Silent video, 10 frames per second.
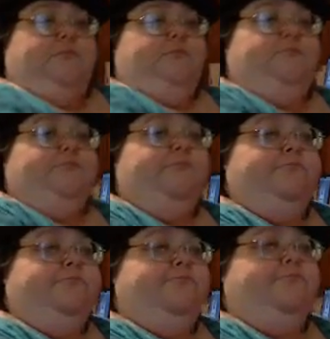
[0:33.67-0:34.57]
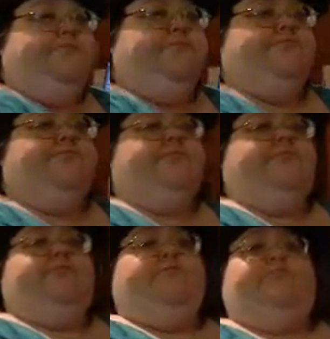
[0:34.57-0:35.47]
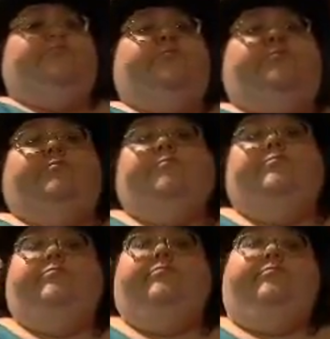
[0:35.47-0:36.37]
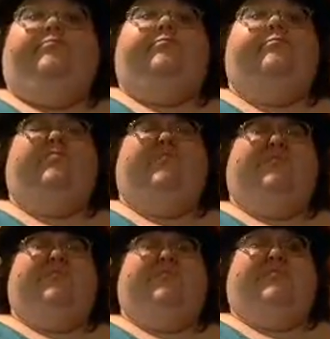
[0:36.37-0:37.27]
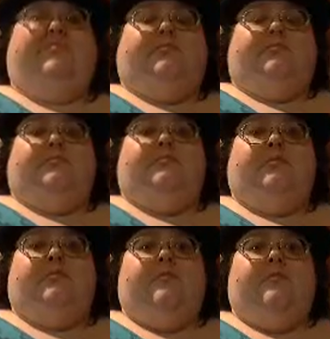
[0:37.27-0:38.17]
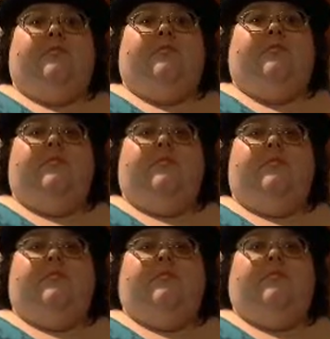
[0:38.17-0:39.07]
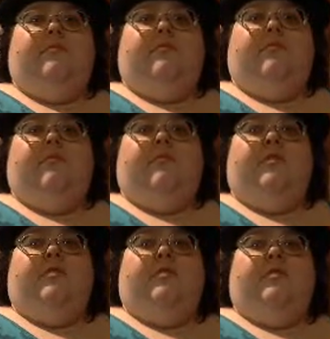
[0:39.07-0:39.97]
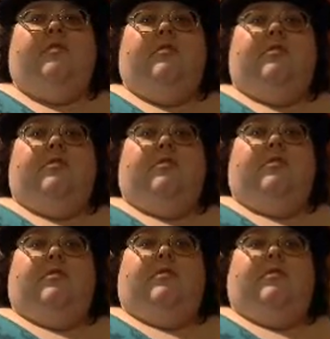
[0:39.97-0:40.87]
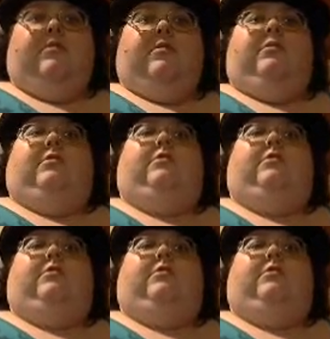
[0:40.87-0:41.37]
[no speech]